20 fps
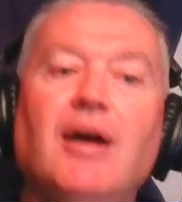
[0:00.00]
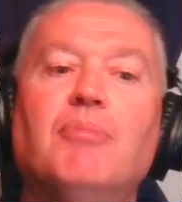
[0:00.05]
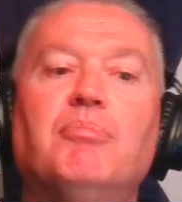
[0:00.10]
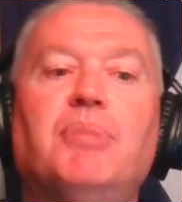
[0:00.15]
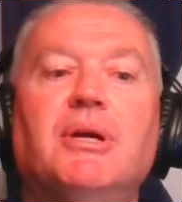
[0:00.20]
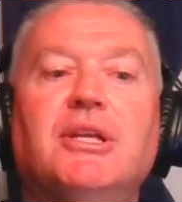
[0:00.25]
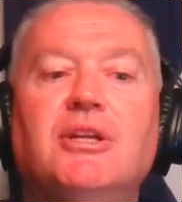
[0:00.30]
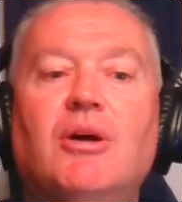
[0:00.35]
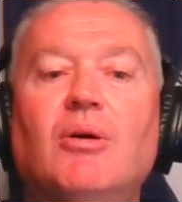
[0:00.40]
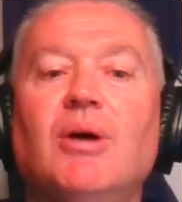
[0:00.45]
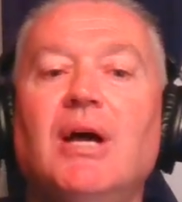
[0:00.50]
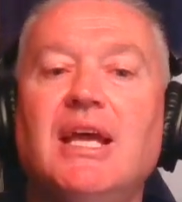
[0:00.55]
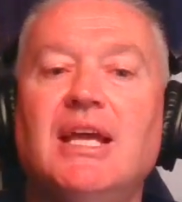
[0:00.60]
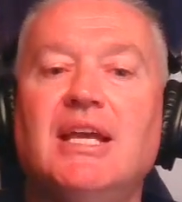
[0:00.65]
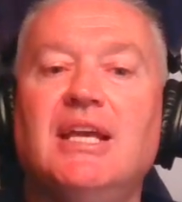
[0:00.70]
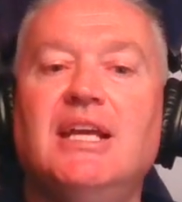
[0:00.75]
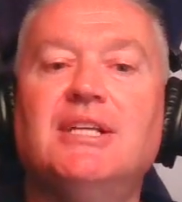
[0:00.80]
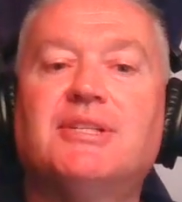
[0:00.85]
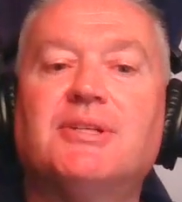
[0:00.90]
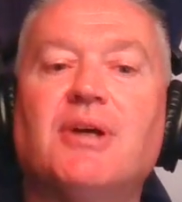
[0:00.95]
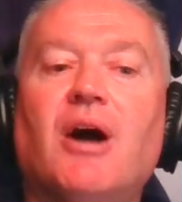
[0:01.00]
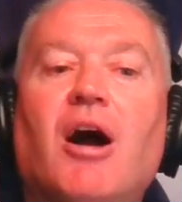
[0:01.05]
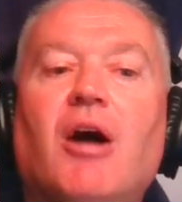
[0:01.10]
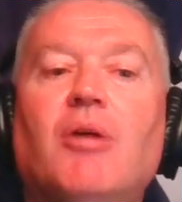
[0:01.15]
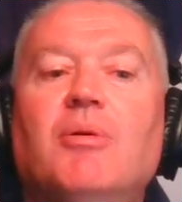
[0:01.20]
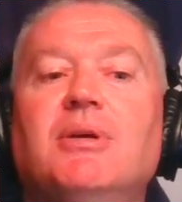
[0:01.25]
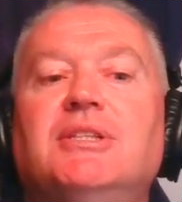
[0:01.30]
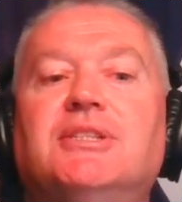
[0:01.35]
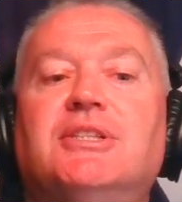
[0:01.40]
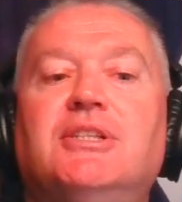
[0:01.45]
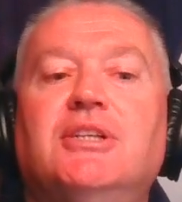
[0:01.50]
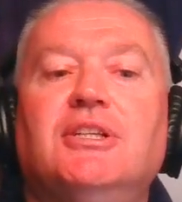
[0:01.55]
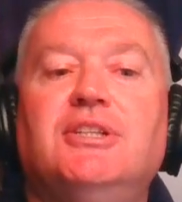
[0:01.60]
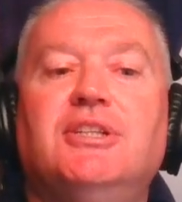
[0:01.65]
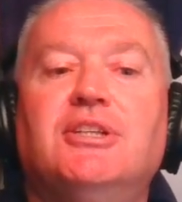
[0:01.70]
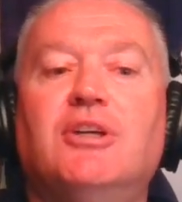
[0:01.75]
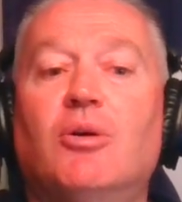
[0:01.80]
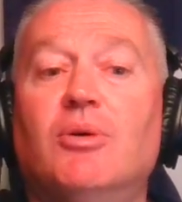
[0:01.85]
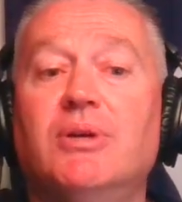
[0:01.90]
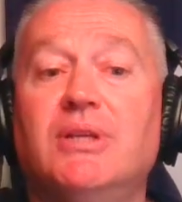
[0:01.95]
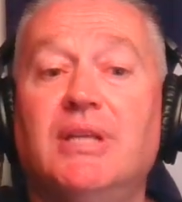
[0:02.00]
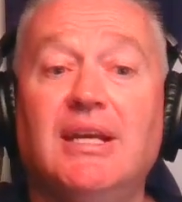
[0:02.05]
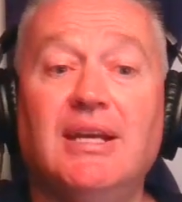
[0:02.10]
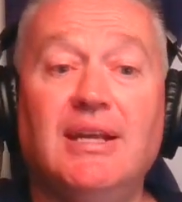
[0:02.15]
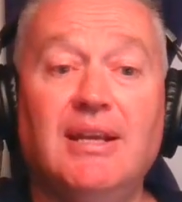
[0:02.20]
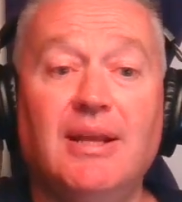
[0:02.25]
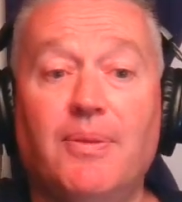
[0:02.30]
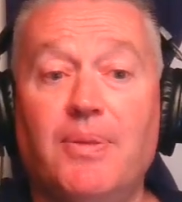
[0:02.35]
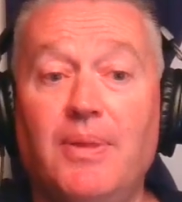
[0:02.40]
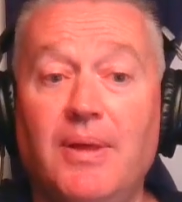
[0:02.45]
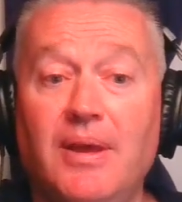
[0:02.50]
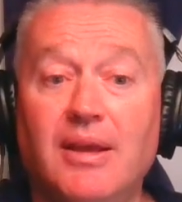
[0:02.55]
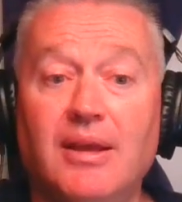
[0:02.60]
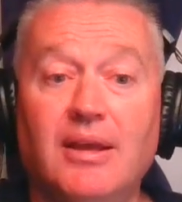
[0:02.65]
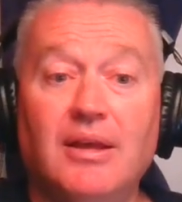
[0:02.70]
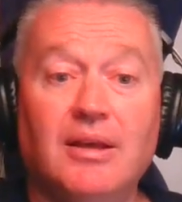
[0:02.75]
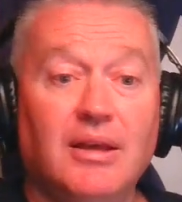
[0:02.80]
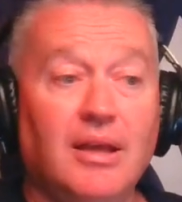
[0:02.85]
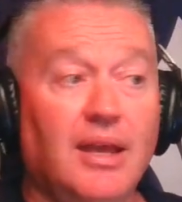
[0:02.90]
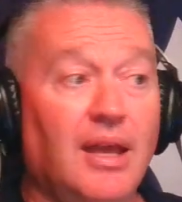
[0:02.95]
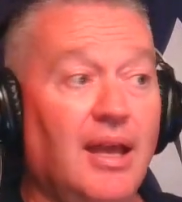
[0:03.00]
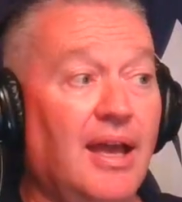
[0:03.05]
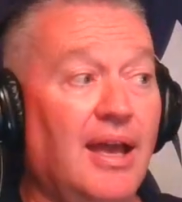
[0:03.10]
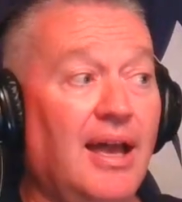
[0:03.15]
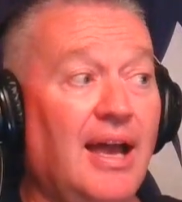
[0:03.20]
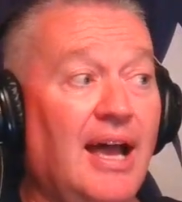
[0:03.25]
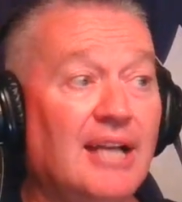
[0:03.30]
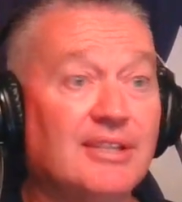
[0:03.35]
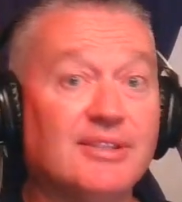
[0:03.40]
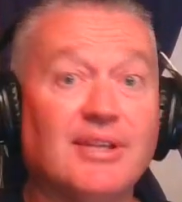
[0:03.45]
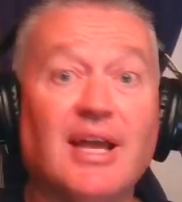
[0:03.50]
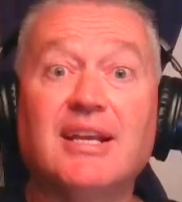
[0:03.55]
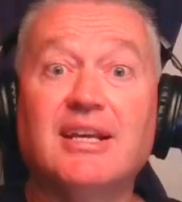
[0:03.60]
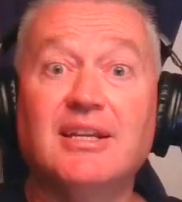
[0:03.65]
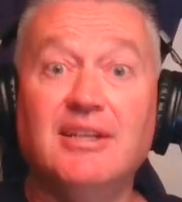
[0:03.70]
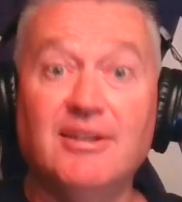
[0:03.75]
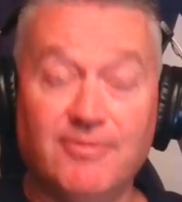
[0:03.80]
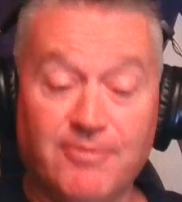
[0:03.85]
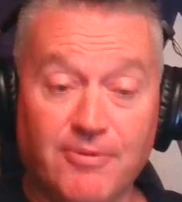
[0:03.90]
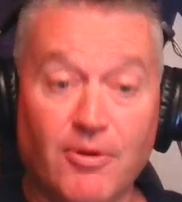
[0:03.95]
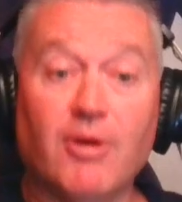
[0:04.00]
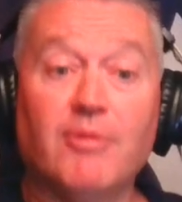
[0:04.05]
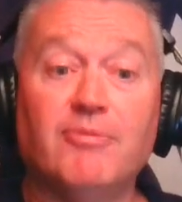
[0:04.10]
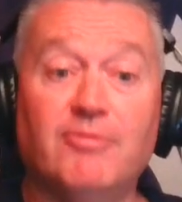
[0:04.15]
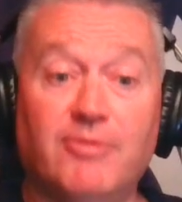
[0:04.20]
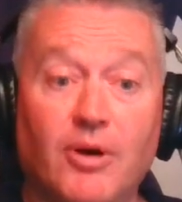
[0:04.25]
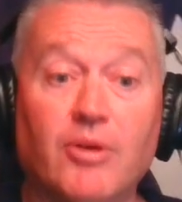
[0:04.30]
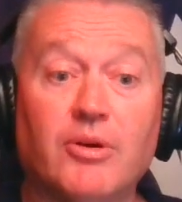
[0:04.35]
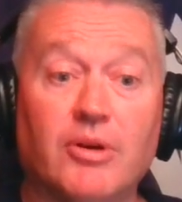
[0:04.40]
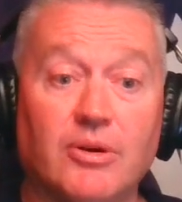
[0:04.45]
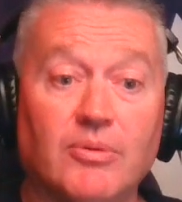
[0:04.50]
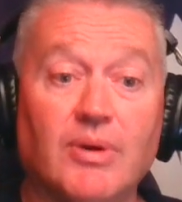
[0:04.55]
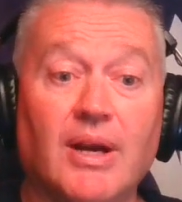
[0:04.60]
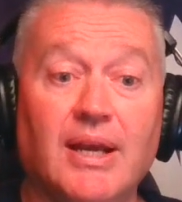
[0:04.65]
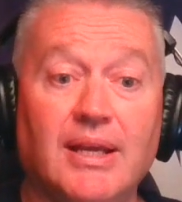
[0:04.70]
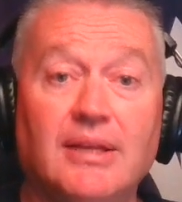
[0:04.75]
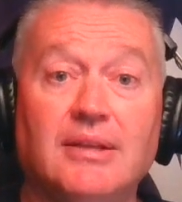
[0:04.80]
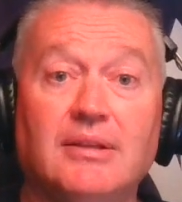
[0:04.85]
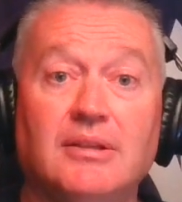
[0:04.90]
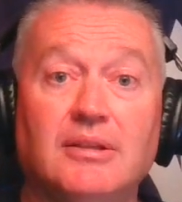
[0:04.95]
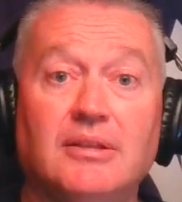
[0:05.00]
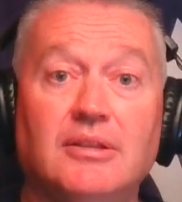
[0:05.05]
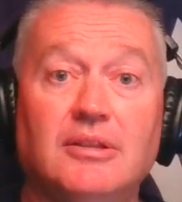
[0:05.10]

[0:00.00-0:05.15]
But, you know, it's always good to go into anything as like an informed voter, right?